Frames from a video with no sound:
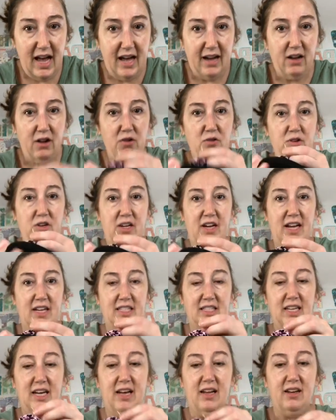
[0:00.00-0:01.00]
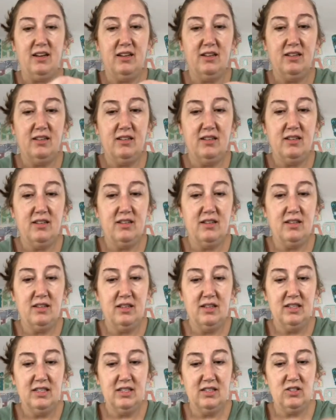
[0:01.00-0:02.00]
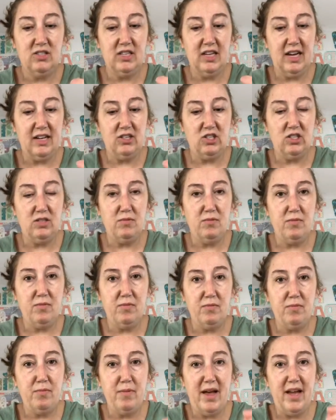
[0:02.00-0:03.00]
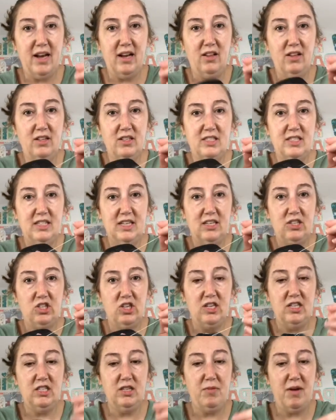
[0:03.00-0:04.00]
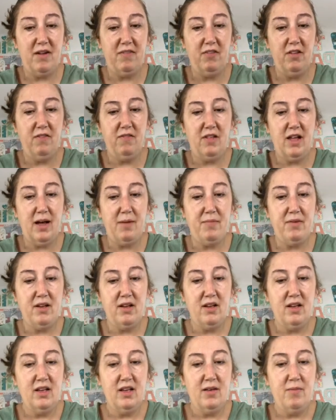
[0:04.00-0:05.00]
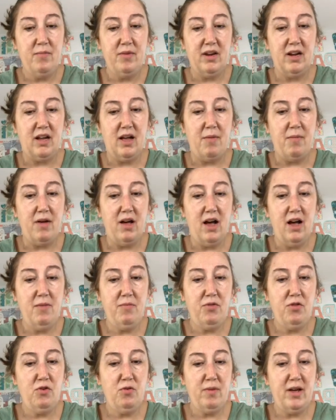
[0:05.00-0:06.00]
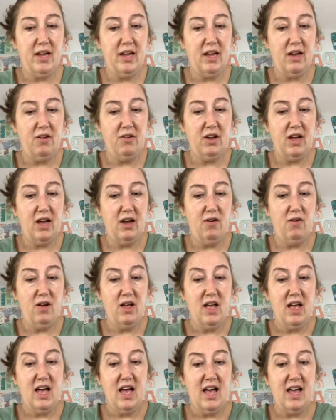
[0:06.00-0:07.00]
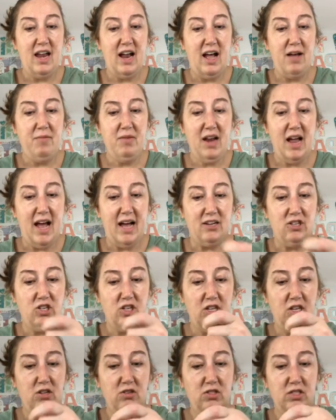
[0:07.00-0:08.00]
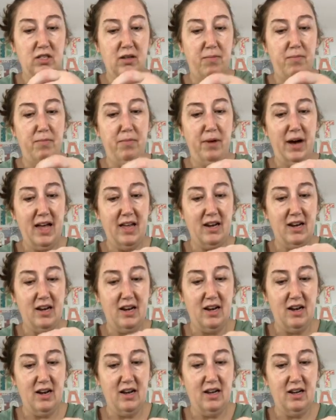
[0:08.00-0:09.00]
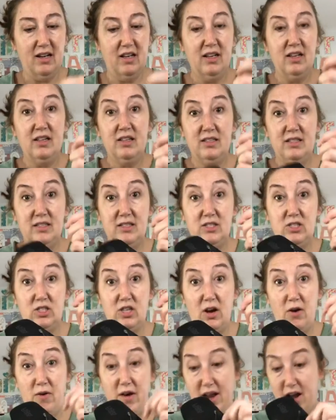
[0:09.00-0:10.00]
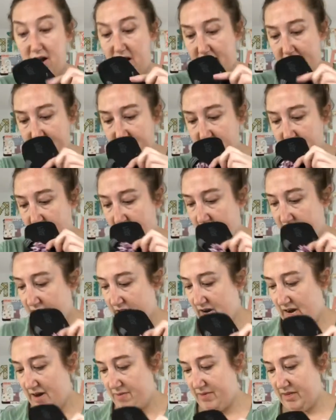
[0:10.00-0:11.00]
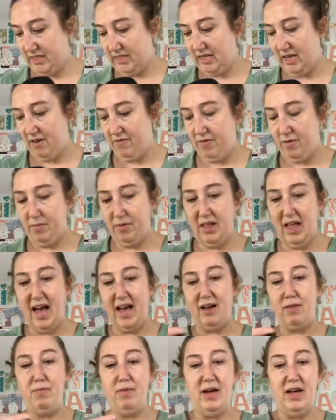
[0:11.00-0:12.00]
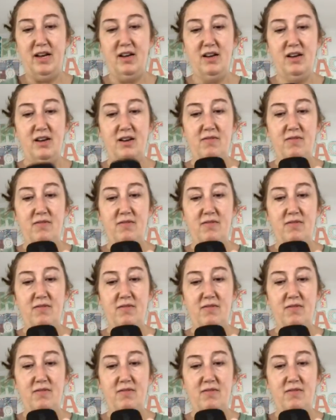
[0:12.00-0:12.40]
Oh, you can't see it. So see, I just made a little stitch into my flip-flop. I'm going to come up through my yo-yo, and I'm going to actually use the button to sew it on. So I've got myself a black button.